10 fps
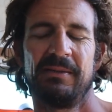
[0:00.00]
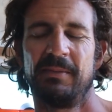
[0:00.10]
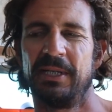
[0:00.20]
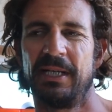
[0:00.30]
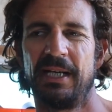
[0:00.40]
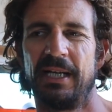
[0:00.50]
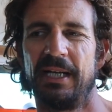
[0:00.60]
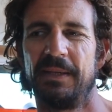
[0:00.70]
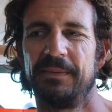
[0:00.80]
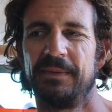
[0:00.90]
but
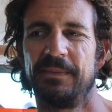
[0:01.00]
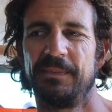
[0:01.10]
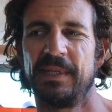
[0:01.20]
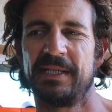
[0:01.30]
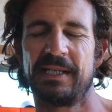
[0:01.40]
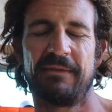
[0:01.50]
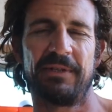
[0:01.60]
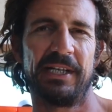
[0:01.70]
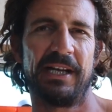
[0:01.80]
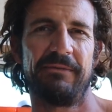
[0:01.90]
uh, it's
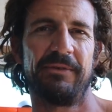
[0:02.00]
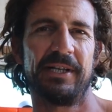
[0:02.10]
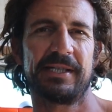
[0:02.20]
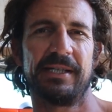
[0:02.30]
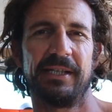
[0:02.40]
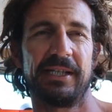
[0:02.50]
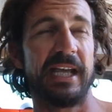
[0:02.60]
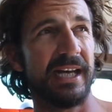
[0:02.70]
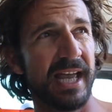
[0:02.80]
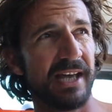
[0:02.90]
definitely enough for us to
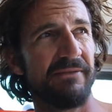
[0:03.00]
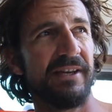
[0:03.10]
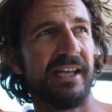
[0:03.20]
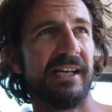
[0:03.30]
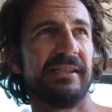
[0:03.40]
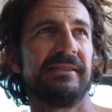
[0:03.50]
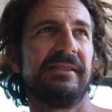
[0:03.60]
get out of here.